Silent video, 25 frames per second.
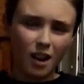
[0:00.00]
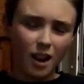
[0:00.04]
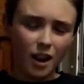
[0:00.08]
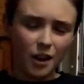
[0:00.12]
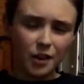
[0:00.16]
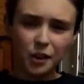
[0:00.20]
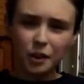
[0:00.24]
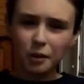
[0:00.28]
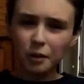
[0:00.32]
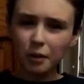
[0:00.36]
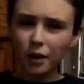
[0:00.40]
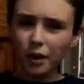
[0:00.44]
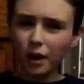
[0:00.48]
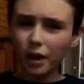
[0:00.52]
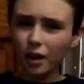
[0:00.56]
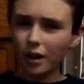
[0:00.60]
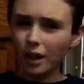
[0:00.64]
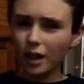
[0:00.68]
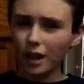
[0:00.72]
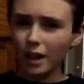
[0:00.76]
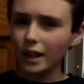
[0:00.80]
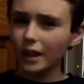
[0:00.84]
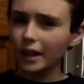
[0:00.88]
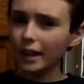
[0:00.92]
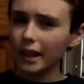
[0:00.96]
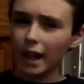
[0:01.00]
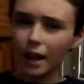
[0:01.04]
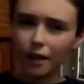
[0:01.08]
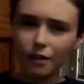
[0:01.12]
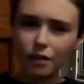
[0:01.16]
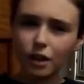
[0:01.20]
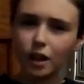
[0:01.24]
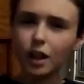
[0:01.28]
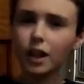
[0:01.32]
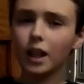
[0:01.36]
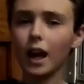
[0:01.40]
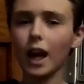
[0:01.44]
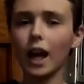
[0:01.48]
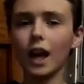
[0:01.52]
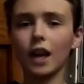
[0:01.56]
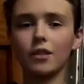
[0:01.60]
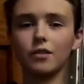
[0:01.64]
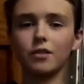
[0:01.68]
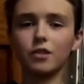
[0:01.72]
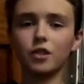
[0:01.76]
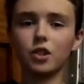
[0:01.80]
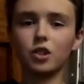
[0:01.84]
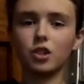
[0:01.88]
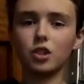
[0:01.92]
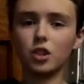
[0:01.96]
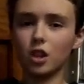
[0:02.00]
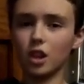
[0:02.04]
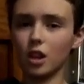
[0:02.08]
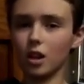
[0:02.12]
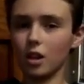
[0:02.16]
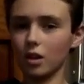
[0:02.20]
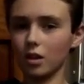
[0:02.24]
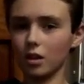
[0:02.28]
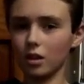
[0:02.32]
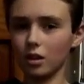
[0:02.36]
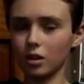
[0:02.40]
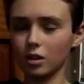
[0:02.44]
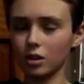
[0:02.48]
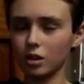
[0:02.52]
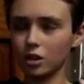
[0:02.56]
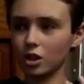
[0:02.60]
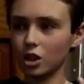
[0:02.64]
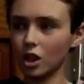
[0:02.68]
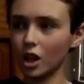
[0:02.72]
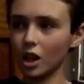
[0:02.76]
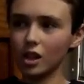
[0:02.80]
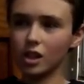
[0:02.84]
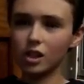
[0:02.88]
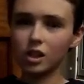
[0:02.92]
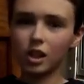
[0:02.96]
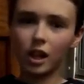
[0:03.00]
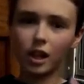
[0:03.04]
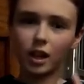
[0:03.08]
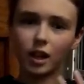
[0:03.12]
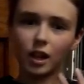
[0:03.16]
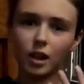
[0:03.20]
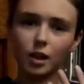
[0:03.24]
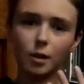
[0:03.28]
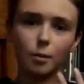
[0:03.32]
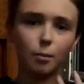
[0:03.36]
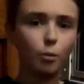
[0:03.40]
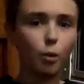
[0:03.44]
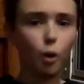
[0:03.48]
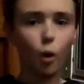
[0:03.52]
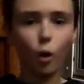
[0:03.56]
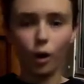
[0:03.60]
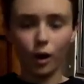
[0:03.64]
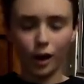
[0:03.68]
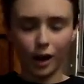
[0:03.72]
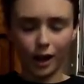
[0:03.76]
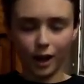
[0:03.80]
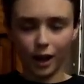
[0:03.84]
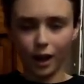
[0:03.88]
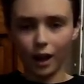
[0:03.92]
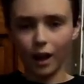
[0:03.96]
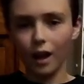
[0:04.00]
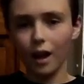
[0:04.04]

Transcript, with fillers: I think we caught like 11 catfish in, just like in the morning.